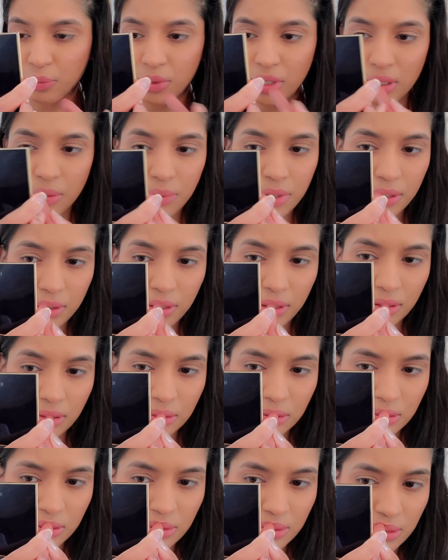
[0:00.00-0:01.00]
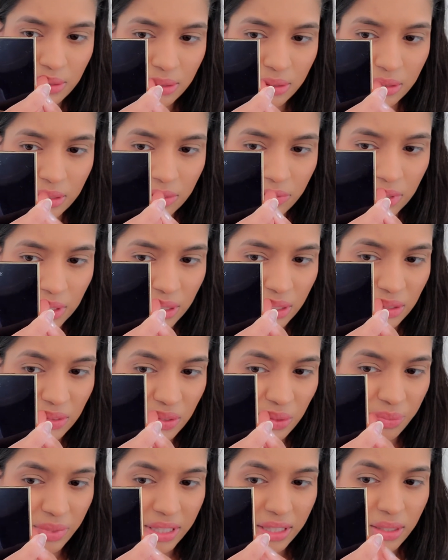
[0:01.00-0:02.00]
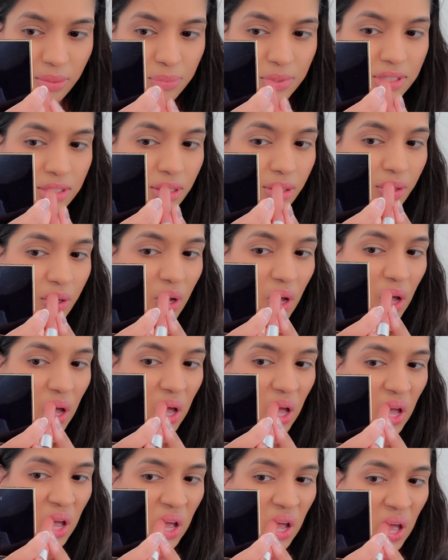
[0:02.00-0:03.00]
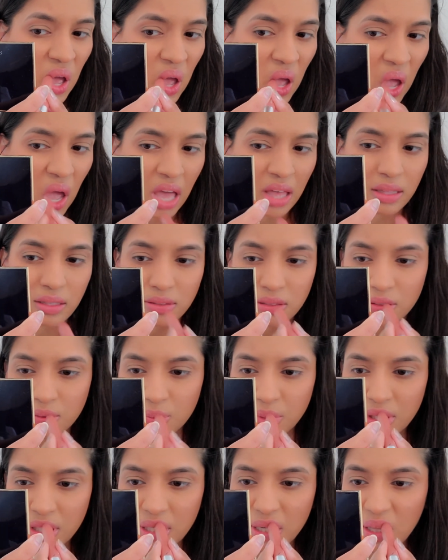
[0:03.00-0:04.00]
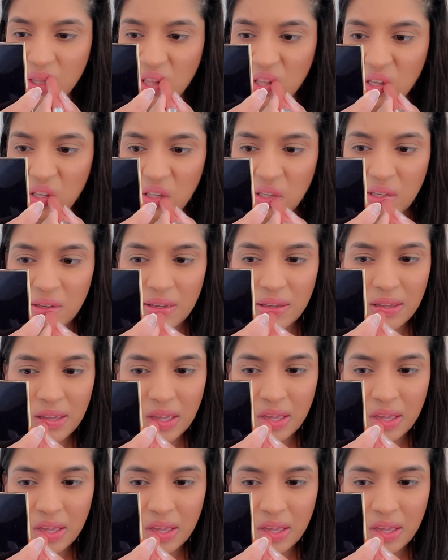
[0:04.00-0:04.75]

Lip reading: weird about colors, different colors on my lips, so this is one that I like.